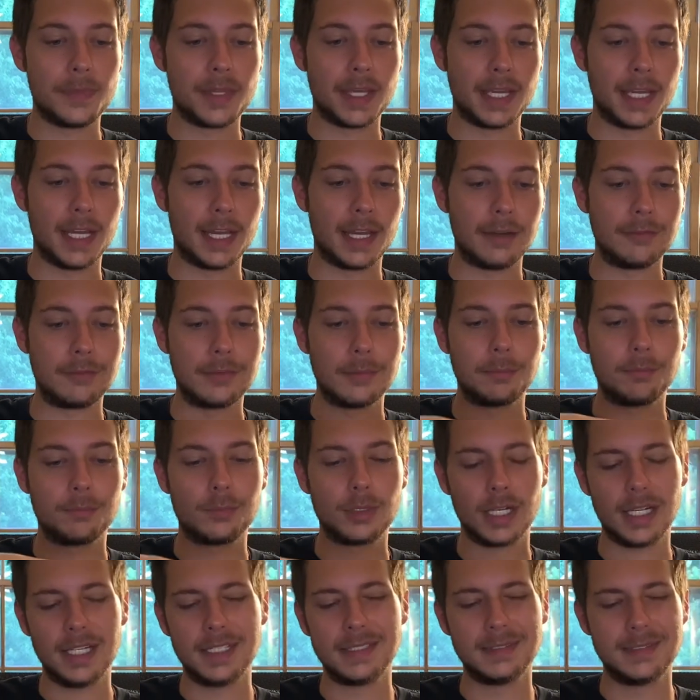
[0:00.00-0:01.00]
They have a
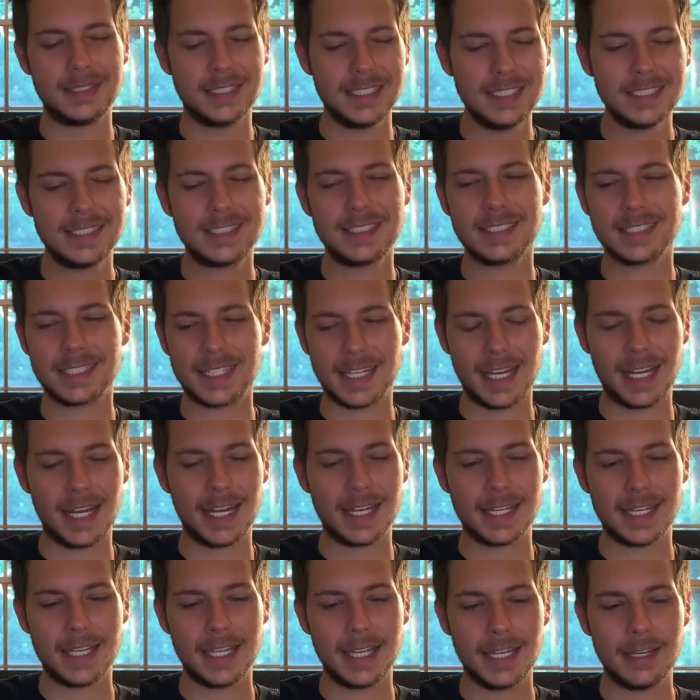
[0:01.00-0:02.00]
pretty decent
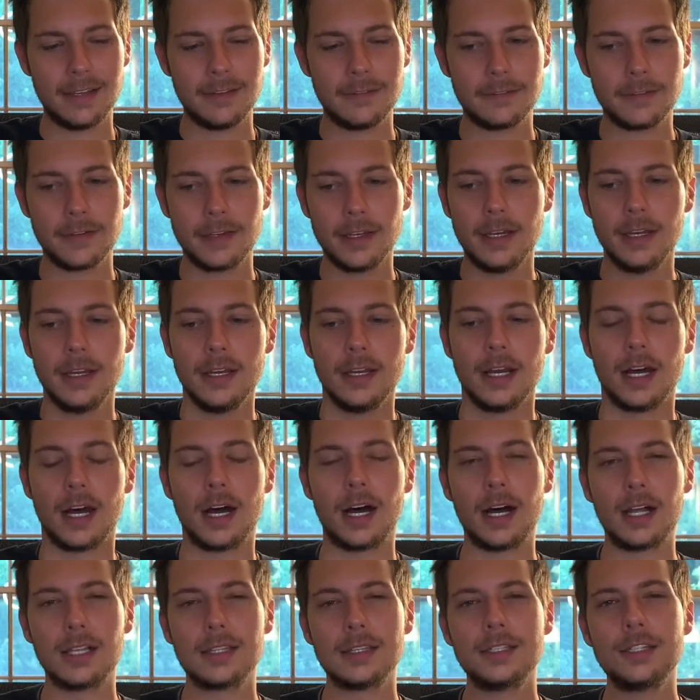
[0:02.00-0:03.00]
concave,
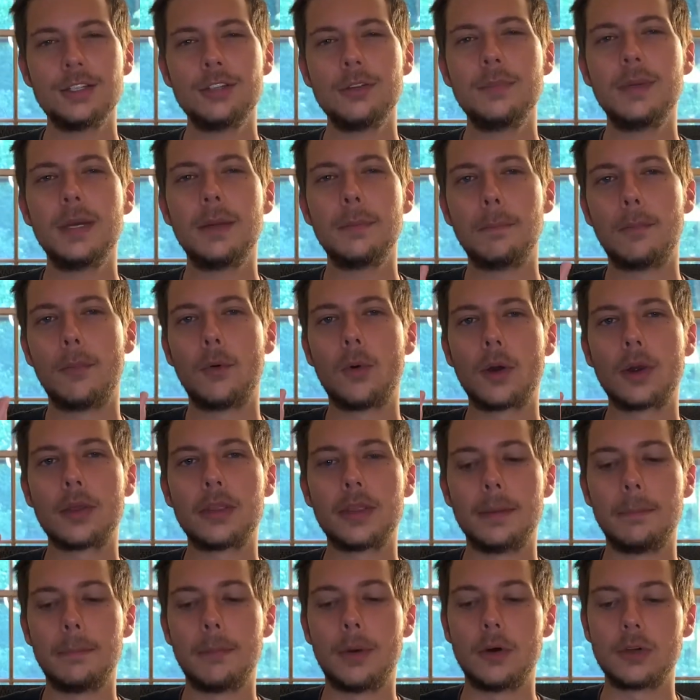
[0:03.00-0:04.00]
a little bit more
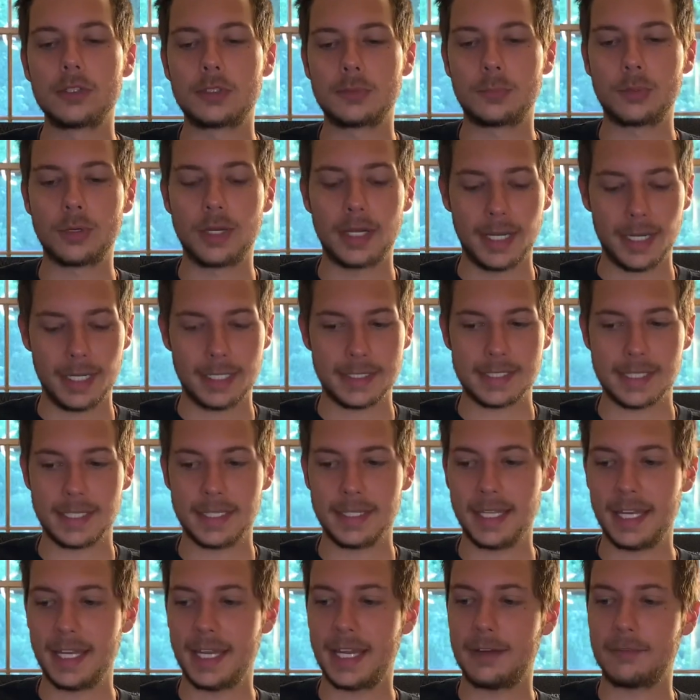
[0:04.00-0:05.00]
than most brands,
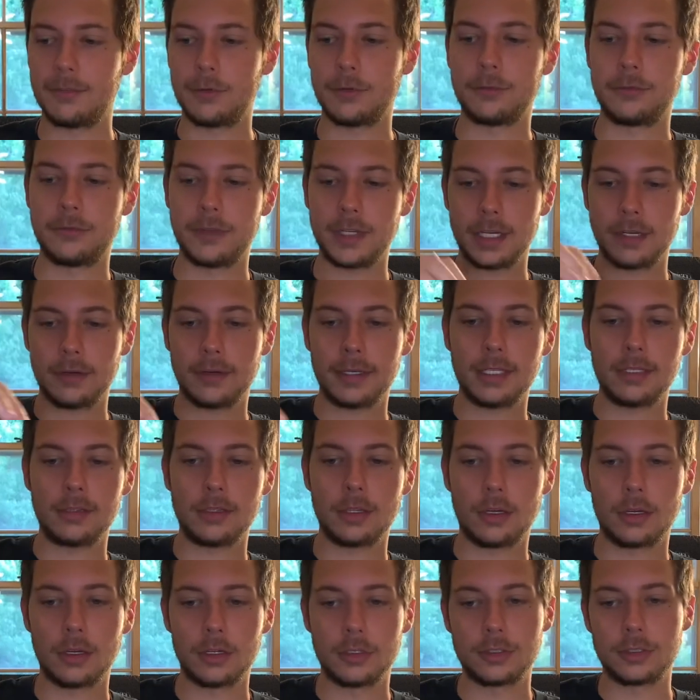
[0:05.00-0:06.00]
and they have a very
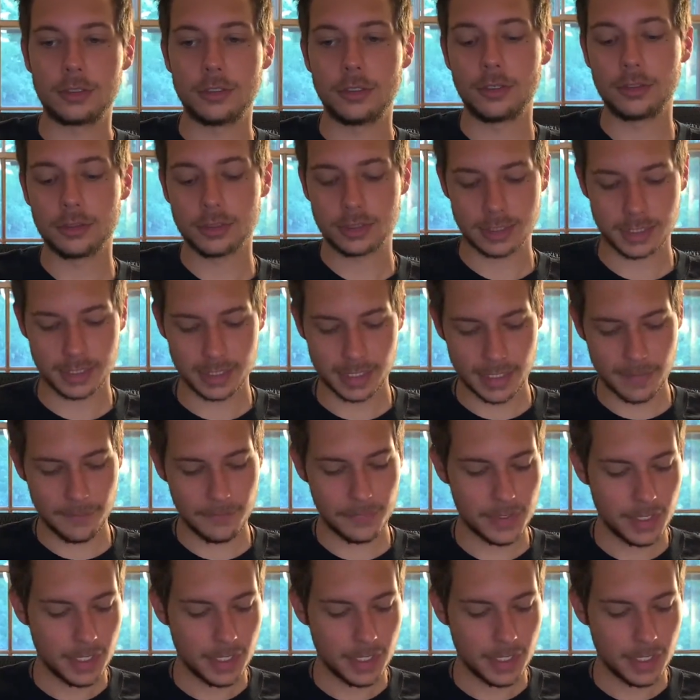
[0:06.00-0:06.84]
large nose to them.